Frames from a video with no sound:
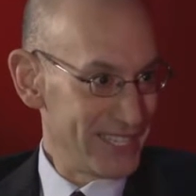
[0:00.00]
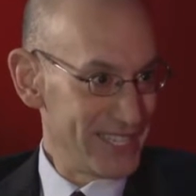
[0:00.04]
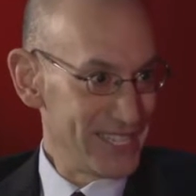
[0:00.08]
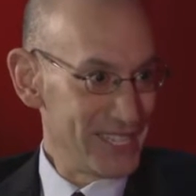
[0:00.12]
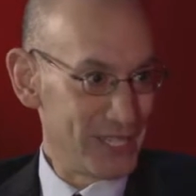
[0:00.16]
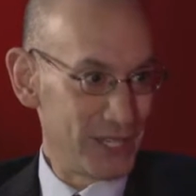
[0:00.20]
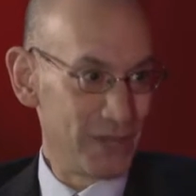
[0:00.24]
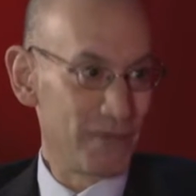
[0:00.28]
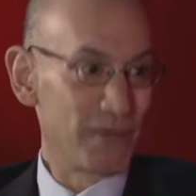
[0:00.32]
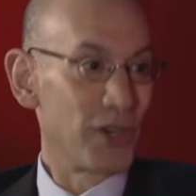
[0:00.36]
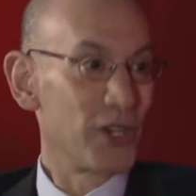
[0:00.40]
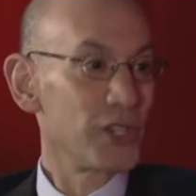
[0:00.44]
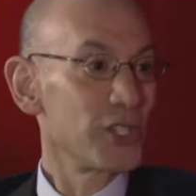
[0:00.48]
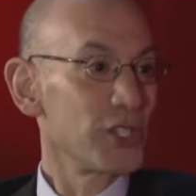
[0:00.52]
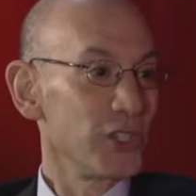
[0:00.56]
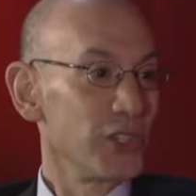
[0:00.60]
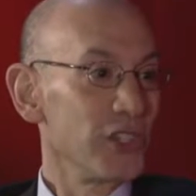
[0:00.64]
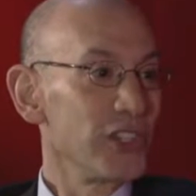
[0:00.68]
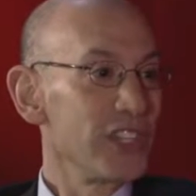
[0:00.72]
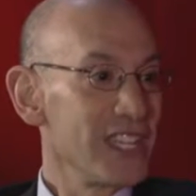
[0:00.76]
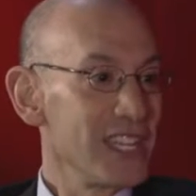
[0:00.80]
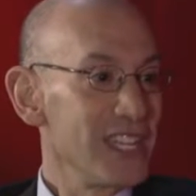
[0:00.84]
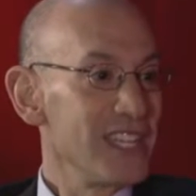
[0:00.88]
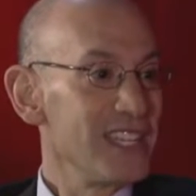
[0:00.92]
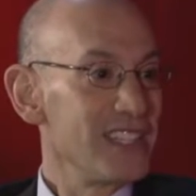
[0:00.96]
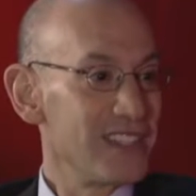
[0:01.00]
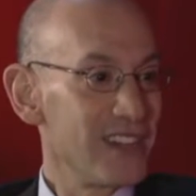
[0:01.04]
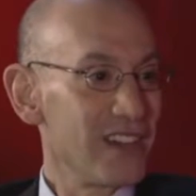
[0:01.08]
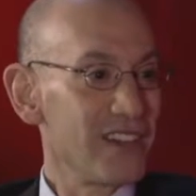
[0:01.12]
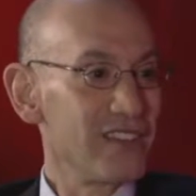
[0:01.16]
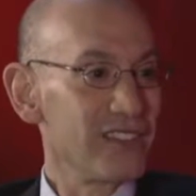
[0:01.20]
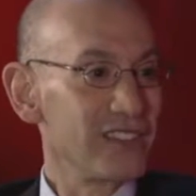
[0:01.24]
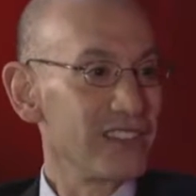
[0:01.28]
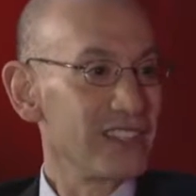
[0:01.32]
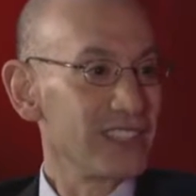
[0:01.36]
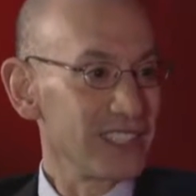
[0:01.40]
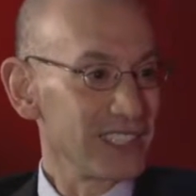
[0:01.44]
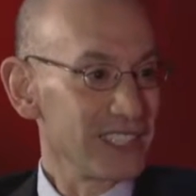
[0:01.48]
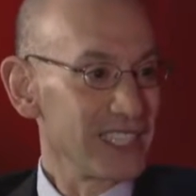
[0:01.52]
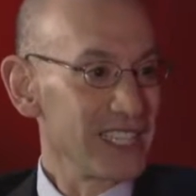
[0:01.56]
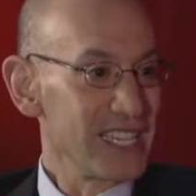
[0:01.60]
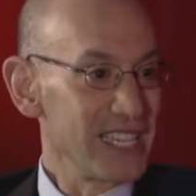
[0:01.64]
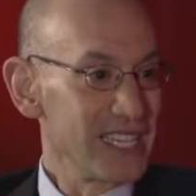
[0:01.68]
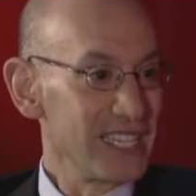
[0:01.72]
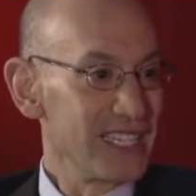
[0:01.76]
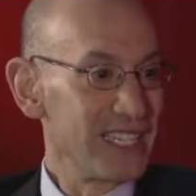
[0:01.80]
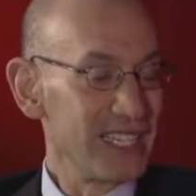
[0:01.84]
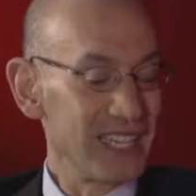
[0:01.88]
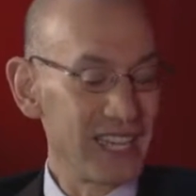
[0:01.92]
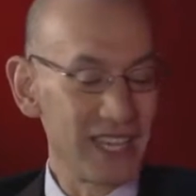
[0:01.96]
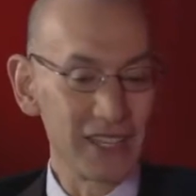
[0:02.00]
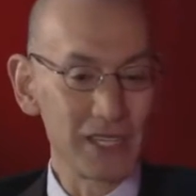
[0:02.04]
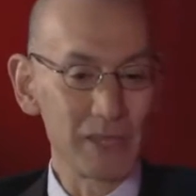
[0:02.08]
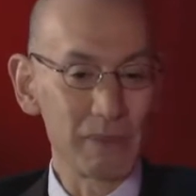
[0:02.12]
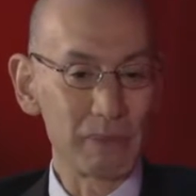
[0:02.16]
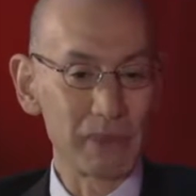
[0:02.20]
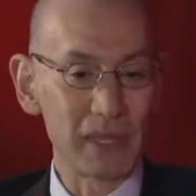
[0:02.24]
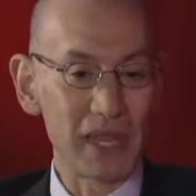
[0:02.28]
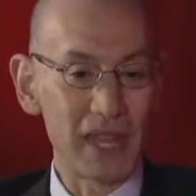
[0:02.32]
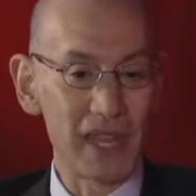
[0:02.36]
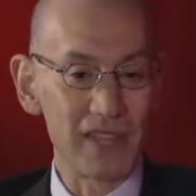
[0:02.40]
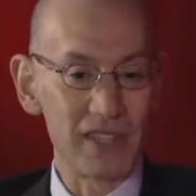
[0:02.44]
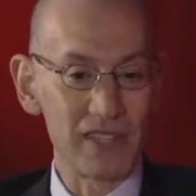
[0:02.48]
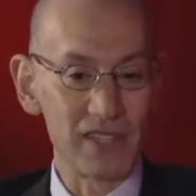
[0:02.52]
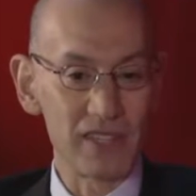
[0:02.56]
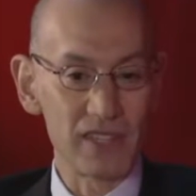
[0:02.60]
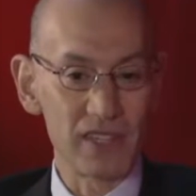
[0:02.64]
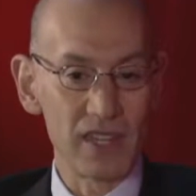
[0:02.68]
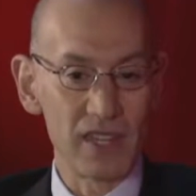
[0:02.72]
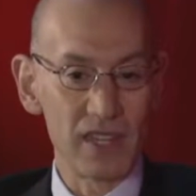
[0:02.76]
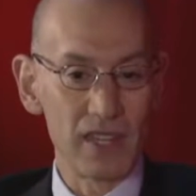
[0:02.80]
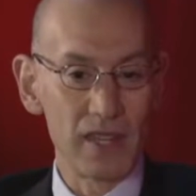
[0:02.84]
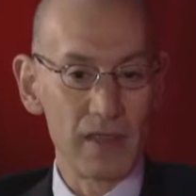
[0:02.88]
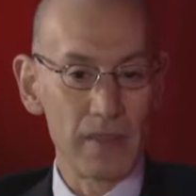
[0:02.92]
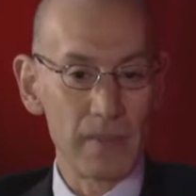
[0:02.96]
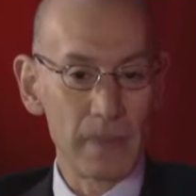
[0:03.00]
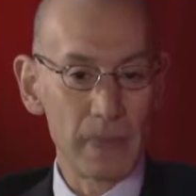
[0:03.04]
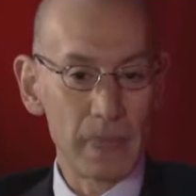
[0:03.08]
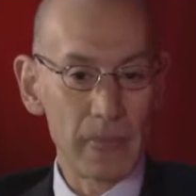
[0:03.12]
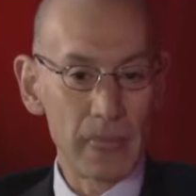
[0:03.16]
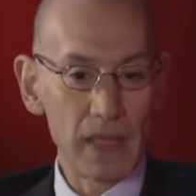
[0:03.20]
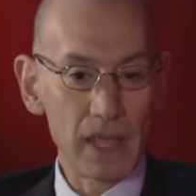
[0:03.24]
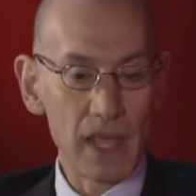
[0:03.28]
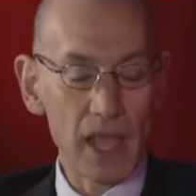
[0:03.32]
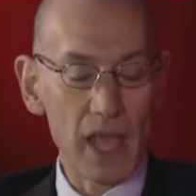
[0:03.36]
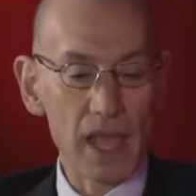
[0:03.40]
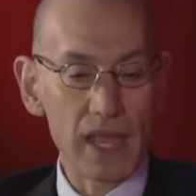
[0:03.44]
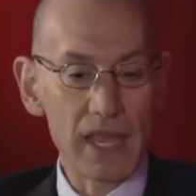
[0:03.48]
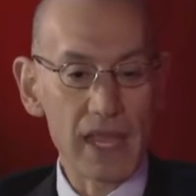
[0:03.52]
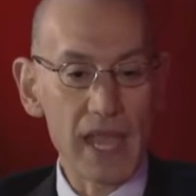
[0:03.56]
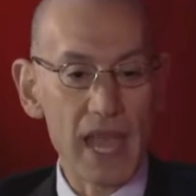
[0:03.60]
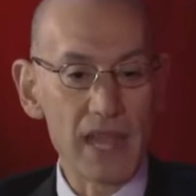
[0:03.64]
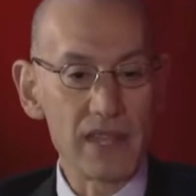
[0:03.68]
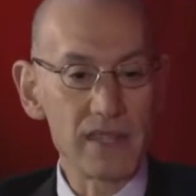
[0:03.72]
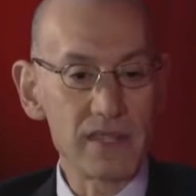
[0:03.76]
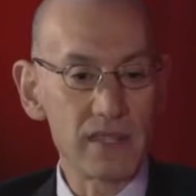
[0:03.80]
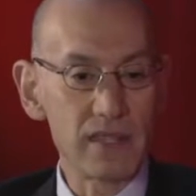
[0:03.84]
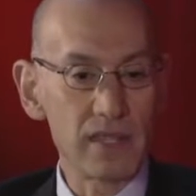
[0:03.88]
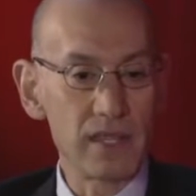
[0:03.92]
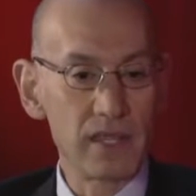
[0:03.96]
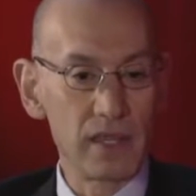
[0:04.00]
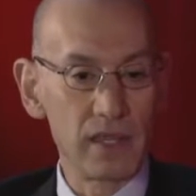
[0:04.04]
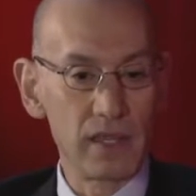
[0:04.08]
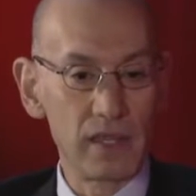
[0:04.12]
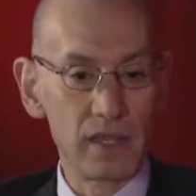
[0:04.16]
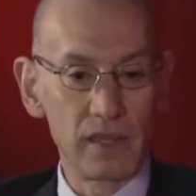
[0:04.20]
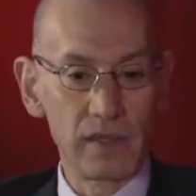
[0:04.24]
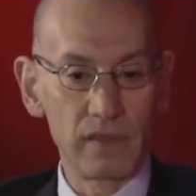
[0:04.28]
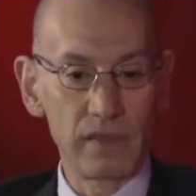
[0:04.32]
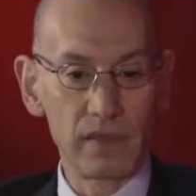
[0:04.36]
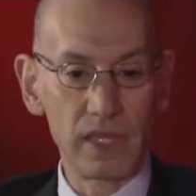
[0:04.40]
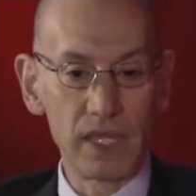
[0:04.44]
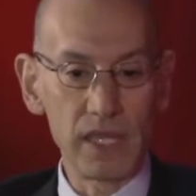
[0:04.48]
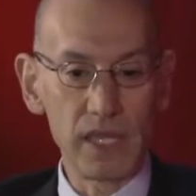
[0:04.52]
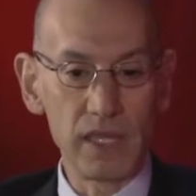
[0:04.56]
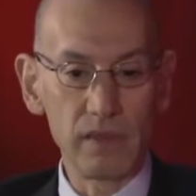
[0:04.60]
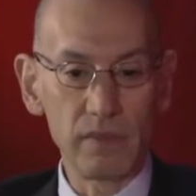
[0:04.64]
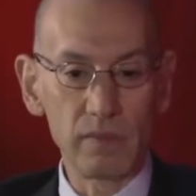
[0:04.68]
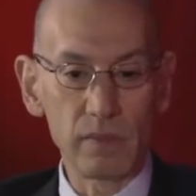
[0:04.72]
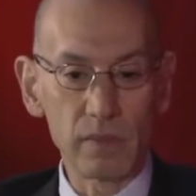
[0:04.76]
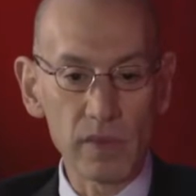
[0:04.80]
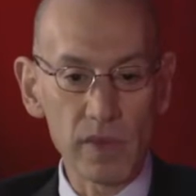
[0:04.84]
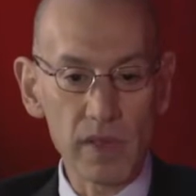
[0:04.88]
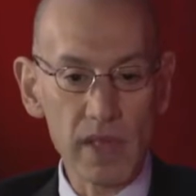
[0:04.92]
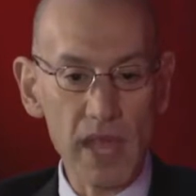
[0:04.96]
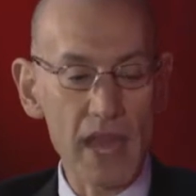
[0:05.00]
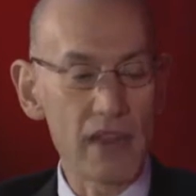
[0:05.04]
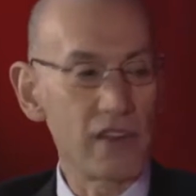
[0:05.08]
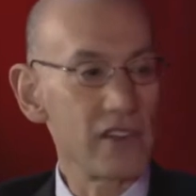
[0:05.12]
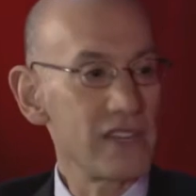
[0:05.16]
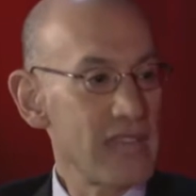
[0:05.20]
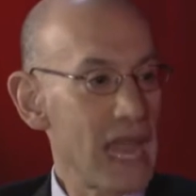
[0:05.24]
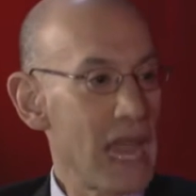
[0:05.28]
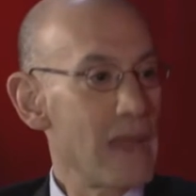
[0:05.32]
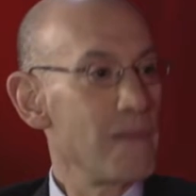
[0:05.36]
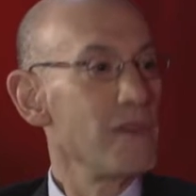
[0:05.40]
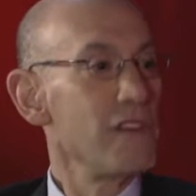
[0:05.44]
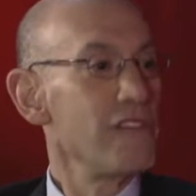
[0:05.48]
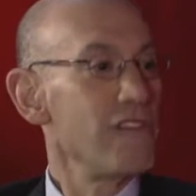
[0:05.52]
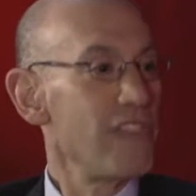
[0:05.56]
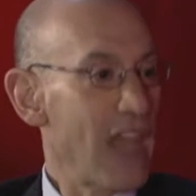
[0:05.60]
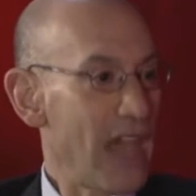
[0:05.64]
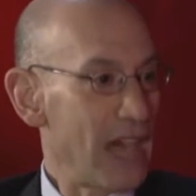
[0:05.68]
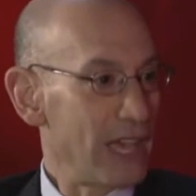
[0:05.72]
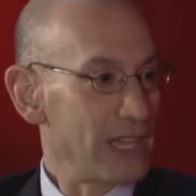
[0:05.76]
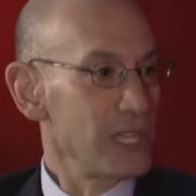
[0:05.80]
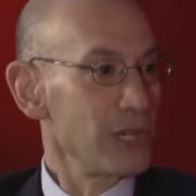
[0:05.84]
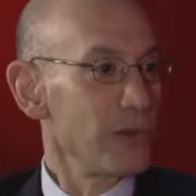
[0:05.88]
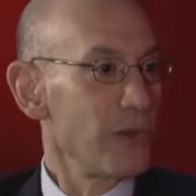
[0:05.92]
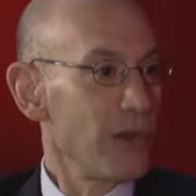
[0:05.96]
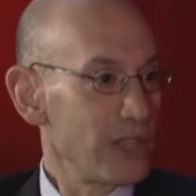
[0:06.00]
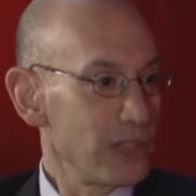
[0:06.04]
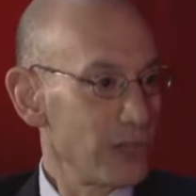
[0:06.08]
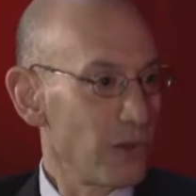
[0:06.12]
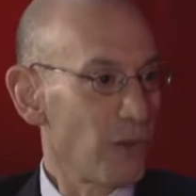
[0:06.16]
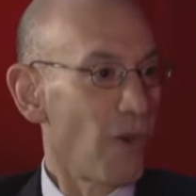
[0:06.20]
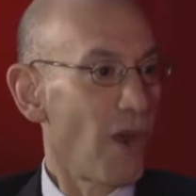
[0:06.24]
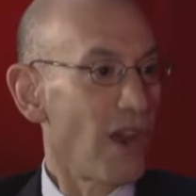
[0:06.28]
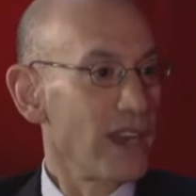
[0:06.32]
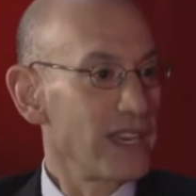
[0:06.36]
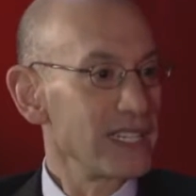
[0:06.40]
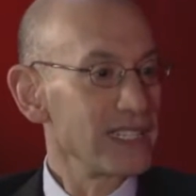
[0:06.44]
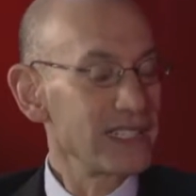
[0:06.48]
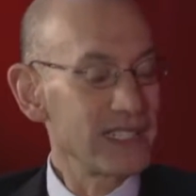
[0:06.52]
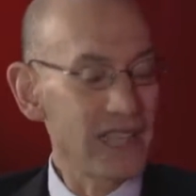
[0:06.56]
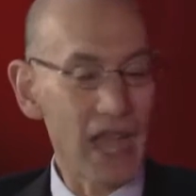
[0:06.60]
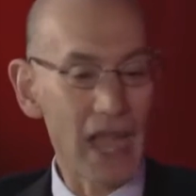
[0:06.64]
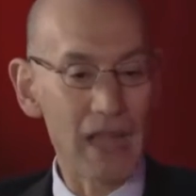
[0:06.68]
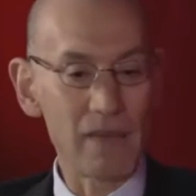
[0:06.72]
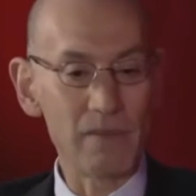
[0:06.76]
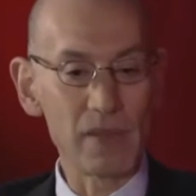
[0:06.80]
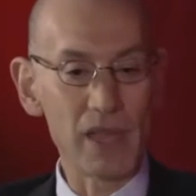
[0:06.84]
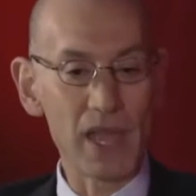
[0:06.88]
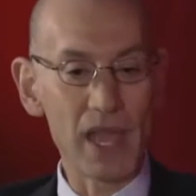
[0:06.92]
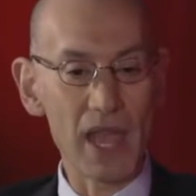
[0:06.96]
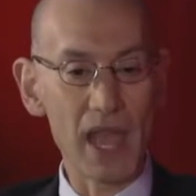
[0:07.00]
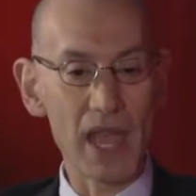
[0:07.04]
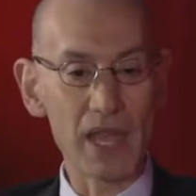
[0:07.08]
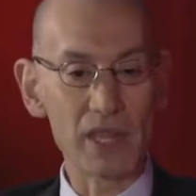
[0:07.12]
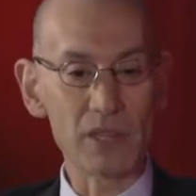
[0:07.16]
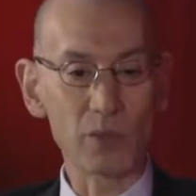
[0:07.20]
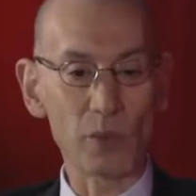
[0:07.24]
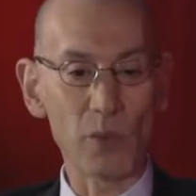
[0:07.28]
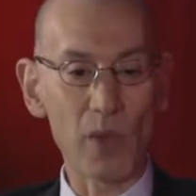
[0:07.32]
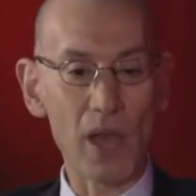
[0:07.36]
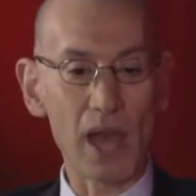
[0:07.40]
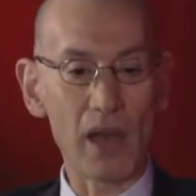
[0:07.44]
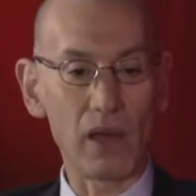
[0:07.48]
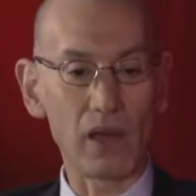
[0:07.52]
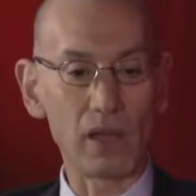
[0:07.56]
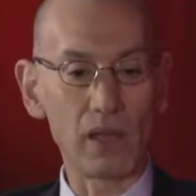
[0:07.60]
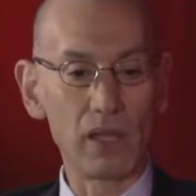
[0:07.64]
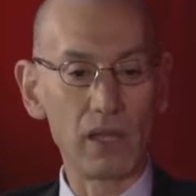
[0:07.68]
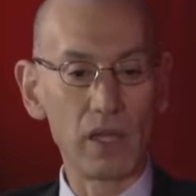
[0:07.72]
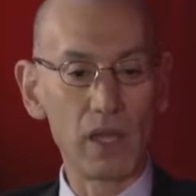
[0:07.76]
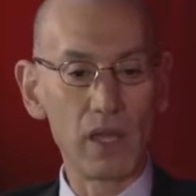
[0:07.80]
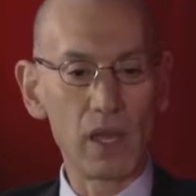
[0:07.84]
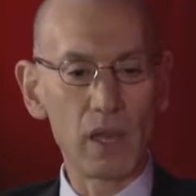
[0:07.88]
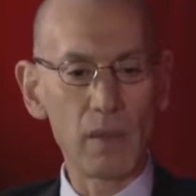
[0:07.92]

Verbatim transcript: the commercial needs of the league and the players against the entertainment value and the running time as well.